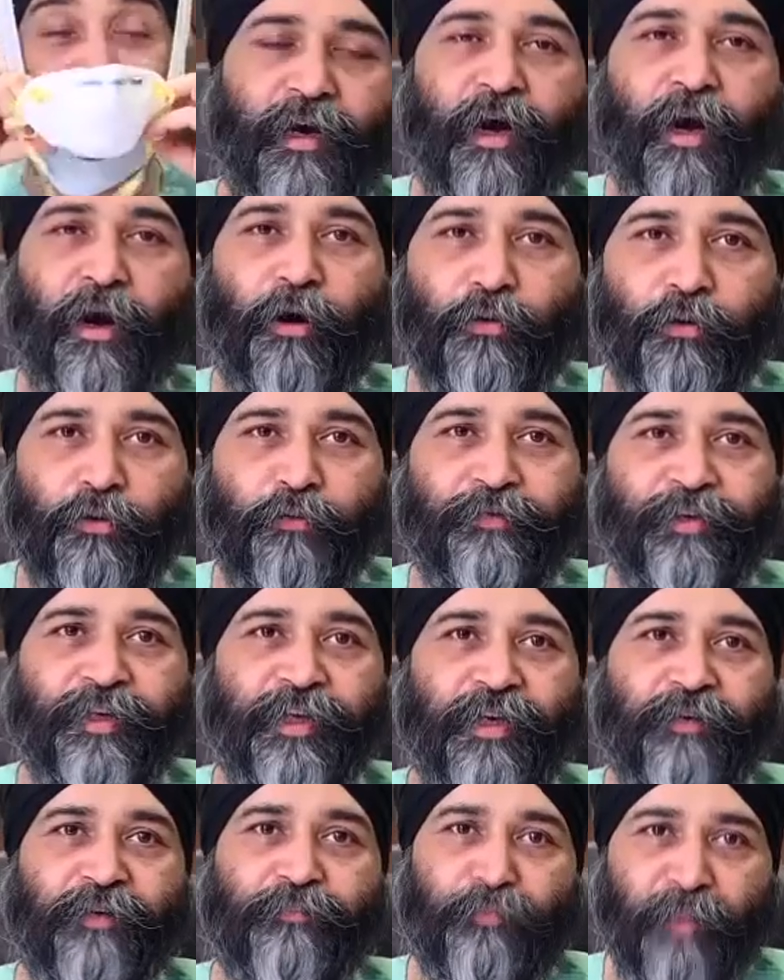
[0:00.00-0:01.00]
how to
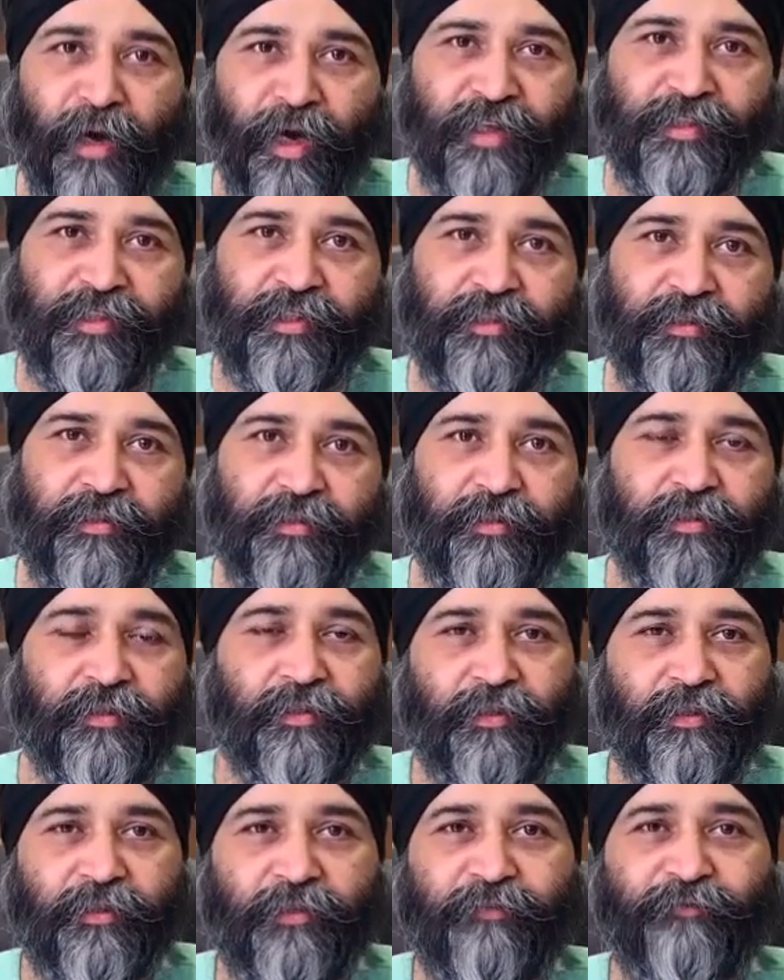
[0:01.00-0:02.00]
wear a mask
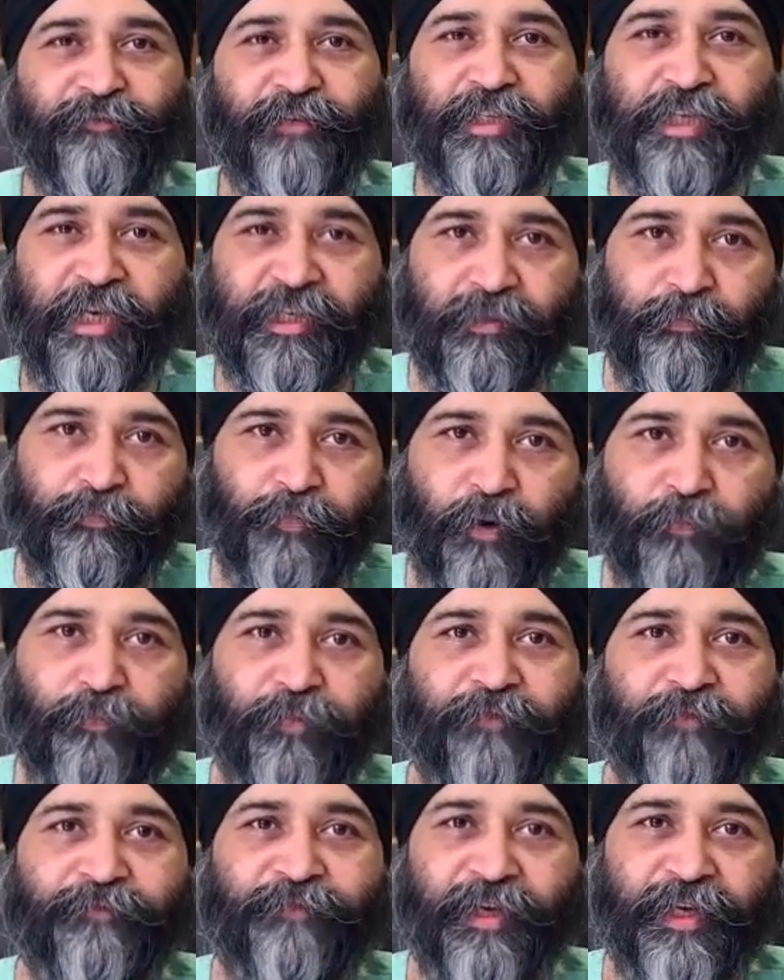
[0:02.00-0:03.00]
which has a
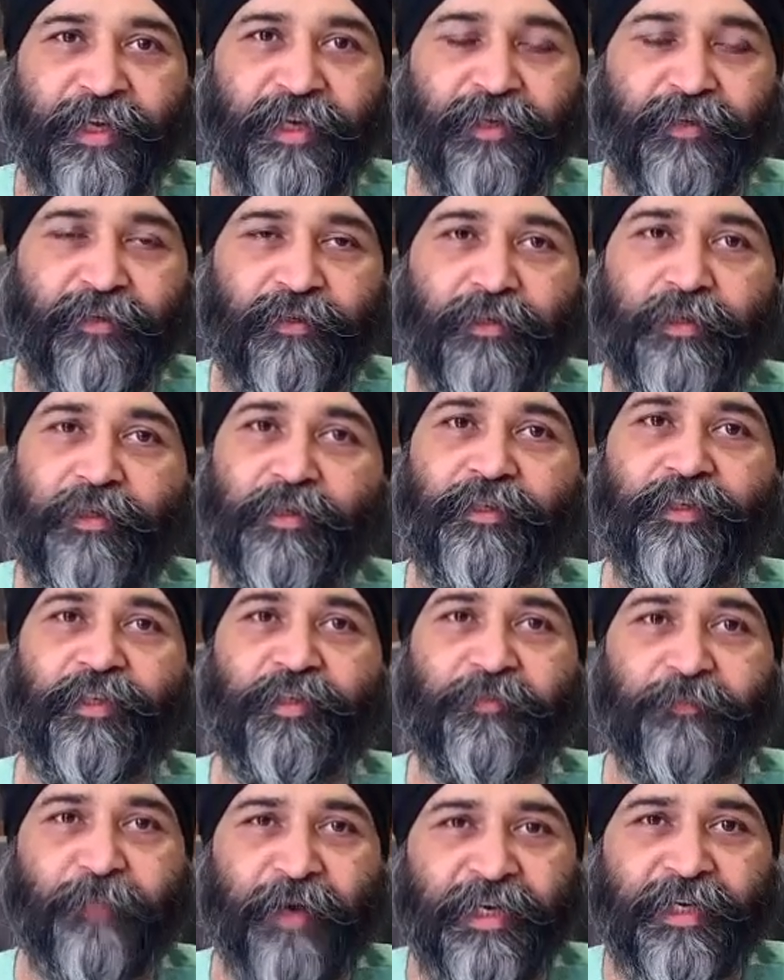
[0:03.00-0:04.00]
proper fitting
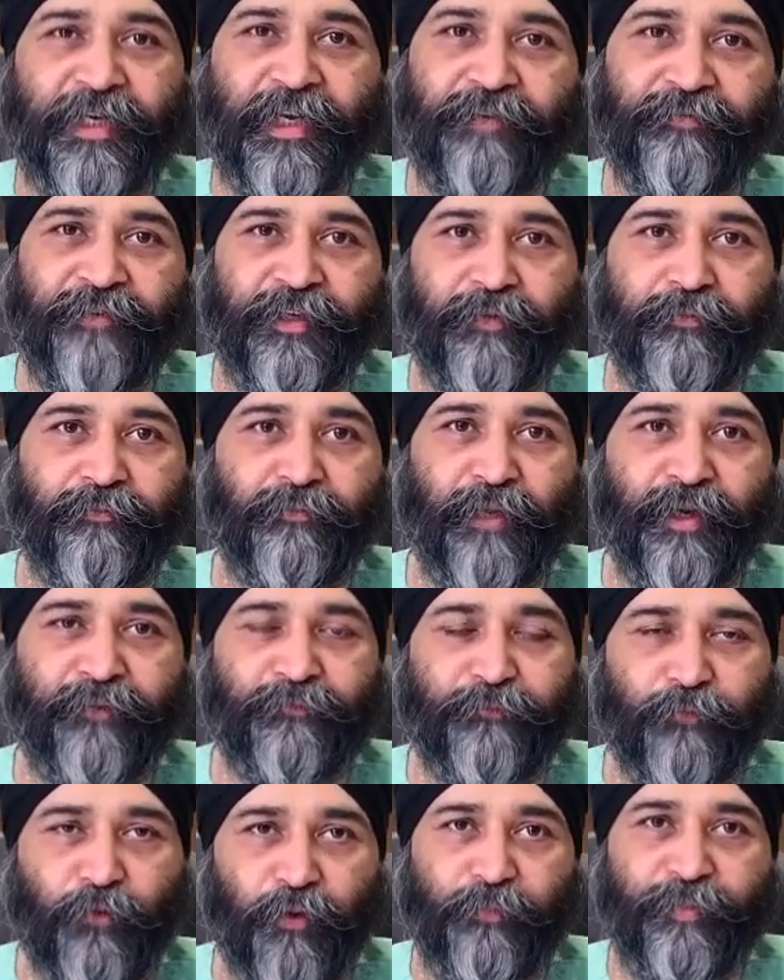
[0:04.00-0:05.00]
despite having my
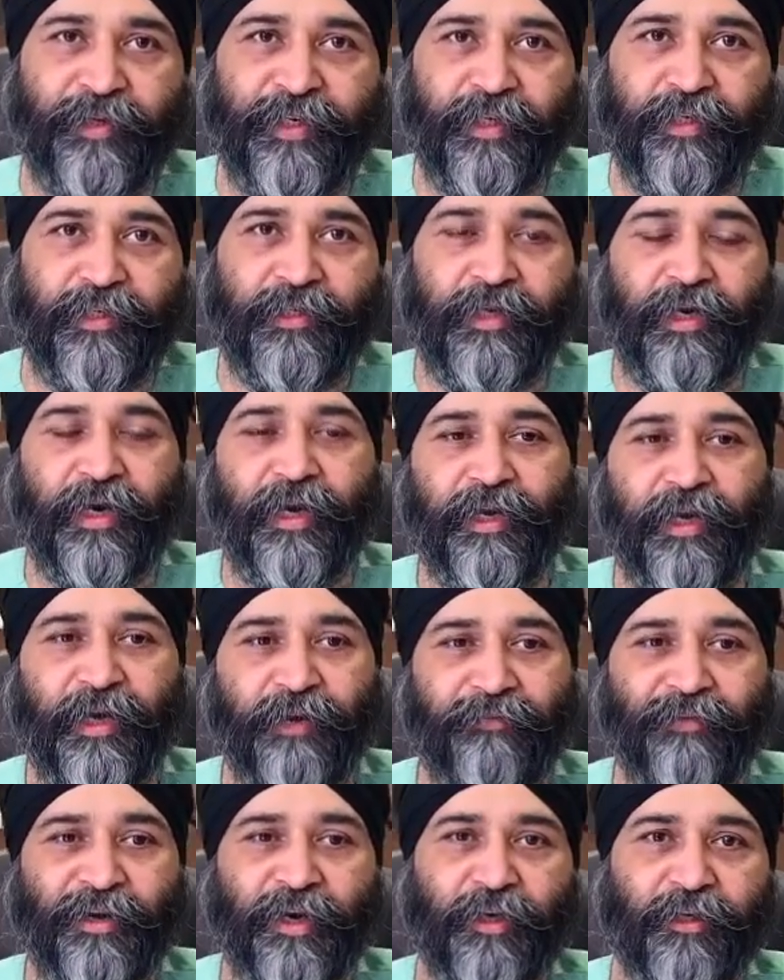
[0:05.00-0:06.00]
full beard and
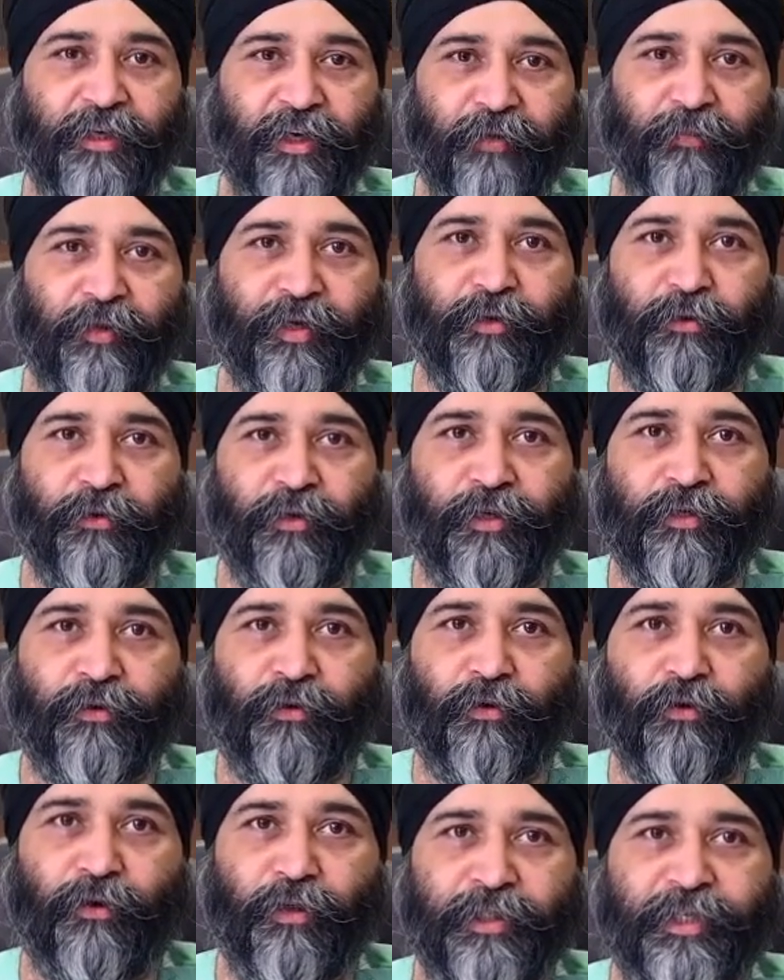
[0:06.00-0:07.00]
having a turban on
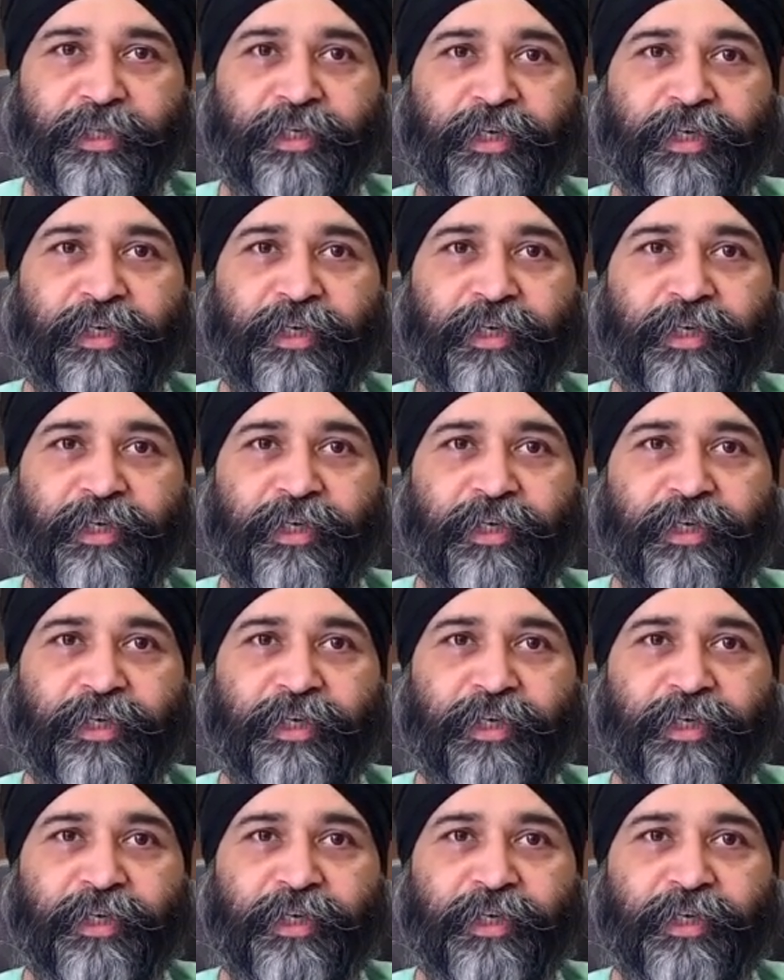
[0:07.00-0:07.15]
all the